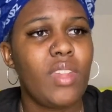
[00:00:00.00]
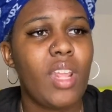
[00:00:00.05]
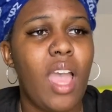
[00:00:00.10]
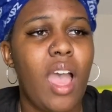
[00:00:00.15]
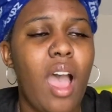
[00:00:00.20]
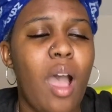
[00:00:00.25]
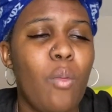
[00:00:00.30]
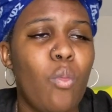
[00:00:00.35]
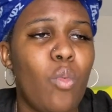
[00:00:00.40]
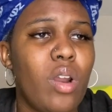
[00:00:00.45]

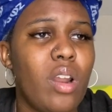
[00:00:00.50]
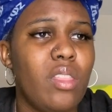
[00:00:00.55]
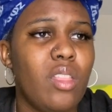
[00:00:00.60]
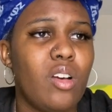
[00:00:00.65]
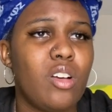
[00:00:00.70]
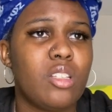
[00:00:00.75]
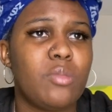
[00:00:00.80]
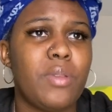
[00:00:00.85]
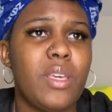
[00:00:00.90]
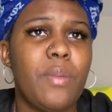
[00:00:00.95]
I'm one of
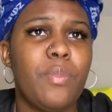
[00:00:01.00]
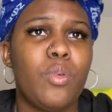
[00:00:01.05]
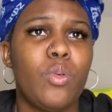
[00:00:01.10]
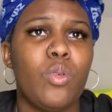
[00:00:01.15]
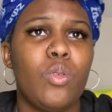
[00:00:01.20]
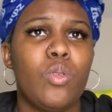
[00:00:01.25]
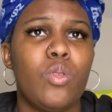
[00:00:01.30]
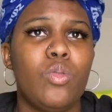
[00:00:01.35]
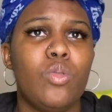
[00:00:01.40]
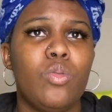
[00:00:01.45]
those people
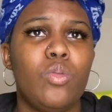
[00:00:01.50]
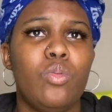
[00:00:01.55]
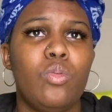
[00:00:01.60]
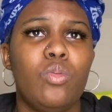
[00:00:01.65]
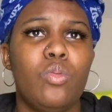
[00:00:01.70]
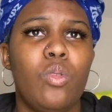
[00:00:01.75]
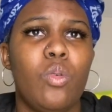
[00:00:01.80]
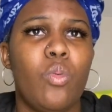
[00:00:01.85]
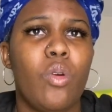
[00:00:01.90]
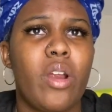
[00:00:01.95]
who
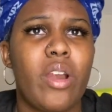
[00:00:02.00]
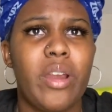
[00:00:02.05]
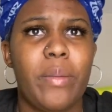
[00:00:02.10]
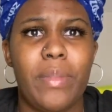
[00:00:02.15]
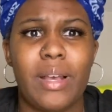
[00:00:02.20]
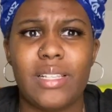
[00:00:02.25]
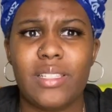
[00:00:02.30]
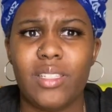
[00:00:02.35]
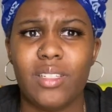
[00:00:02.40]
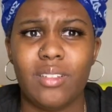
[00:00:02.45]
will worry
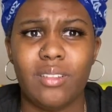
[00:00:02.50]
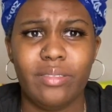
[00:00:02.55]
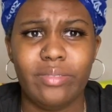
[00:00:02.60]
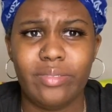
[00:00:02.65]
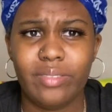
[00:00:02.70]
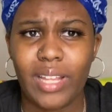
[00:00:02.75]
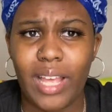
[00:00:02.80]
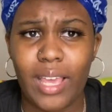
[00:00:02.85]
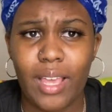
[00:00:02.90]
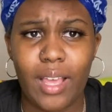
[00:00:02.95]
myself.
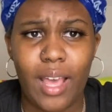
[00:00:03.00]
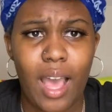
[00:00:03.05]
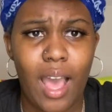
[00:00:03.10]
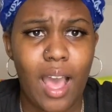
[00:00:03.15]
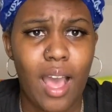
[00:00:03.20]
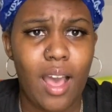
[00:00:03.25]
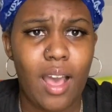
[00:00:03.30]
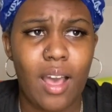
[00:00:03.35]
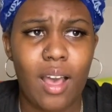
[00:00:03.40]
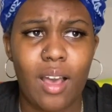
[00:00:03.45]
Like,
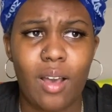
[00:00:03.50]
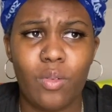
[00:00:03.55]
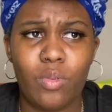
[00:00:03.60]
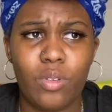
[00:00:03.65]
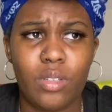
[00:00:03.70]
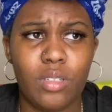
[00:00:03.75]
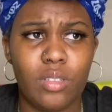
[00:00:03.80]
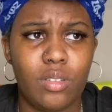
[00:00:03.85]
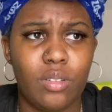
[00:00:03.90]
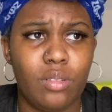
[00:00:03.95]
I
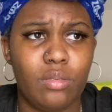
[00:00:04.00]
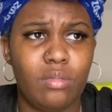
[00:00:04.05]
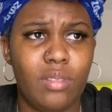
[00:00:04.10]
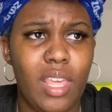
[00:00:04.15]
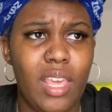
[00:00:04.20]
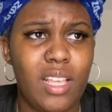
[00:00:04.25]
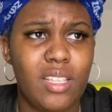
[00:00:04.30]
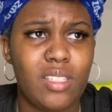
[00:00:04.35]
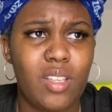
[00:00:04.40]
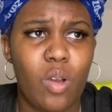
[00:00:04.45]
will
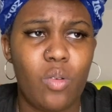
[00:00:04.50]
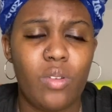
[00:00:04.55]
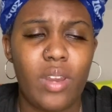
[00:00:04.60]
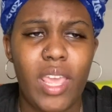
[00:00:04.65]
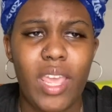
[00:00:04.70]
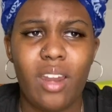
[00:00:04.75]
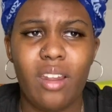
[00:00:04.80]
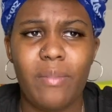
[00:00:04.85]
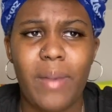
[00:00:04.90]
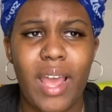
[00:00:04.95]
think so
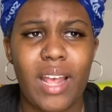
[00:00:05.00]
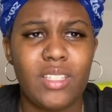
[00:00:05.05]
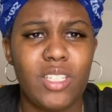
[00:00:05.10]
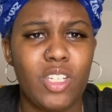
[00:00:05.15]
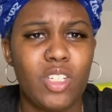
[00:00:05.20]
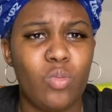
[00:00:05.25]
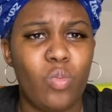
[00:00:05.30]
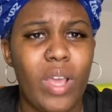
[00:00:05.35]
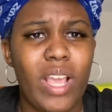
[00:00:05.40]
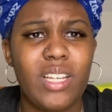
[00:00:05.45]
negative about a
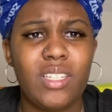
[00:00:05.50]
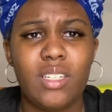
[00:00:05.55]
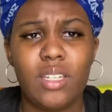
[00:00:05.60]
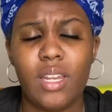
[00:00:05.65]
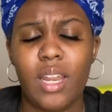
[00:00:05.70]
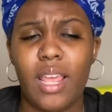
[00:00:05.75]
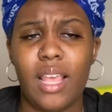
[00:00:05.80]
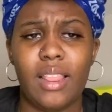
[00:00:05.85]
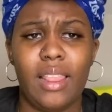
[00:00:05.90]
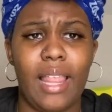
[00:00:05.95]
situation.
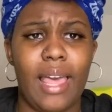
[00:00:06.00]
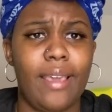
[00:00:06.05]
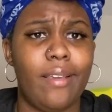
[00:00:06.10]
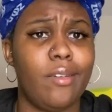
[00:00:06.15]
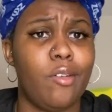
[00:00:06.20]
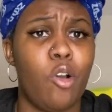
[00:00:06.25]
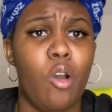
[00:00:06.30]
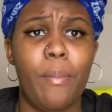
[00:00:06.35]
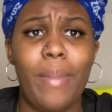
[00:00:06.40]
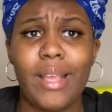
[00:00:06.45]
Like,
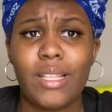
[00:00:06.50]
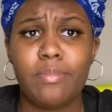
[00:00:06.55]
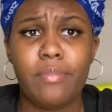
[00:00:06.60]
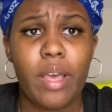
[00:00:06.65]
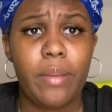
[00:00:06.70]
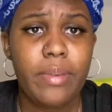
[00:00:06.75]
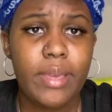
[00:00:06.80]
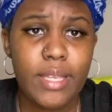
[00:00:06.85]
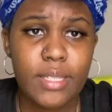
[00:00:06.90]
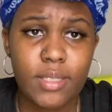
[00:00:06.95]
going back to my
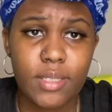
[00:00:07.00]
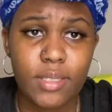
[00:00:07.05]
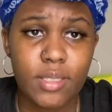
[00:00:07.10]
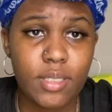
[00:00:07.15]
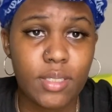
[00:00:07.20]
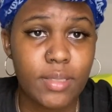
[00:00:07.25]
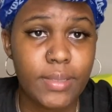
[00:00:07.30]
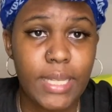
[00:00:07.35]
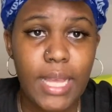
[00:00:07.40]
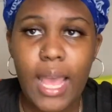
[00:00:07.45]
business,
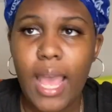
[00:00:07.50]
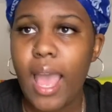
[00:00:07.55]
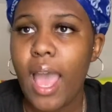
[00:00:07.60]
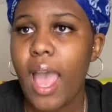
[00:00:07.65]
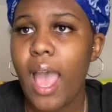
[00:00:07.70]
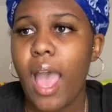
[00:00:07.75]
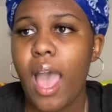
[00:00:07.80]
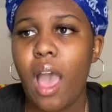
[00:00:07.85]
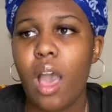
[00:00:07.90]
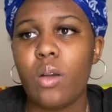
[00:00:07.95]

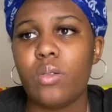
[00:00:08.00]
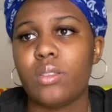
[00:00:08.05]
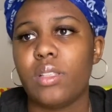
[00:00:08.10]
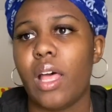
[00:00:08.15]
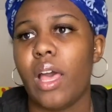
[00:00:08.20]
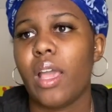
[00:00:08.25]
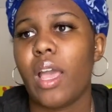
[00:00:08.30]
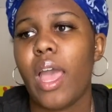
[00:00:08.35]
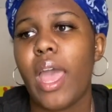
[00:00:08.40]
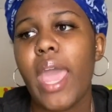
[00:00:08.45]
I was
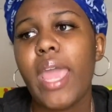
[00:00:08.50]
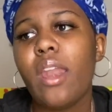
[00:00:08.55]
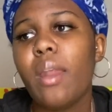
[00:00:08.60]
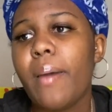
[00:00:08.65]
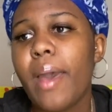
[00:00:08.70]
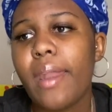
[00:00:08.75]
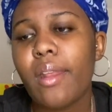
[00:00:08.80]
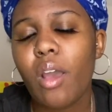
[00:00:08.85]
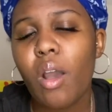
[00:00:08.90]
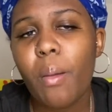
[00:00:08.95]
like, ain't
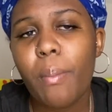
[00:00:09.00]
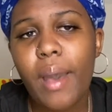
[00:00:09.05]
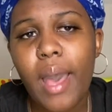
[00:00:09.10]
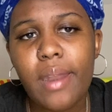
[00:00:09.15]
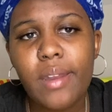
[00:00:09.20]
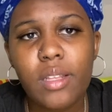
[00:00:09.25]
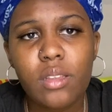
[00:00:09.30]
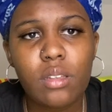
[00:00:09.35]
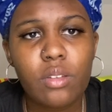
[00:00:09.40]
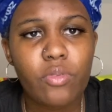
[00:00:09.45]
nobody going to buy
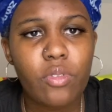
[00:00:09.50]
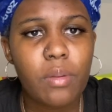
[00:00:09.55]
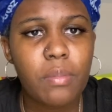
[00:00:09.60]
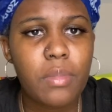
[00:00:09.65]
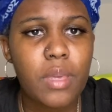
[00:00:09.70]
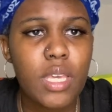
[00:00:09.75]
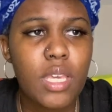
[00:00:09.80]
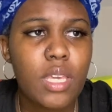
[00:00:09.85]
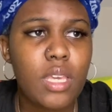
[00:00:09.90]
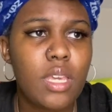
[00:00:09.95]
nothing from
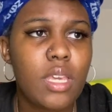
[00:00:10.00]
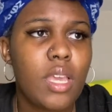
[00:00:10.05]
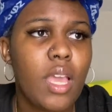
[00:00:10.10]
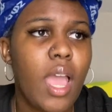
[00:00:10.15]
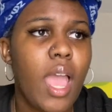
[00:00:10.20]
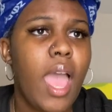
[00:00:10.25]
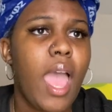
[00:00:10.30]
me.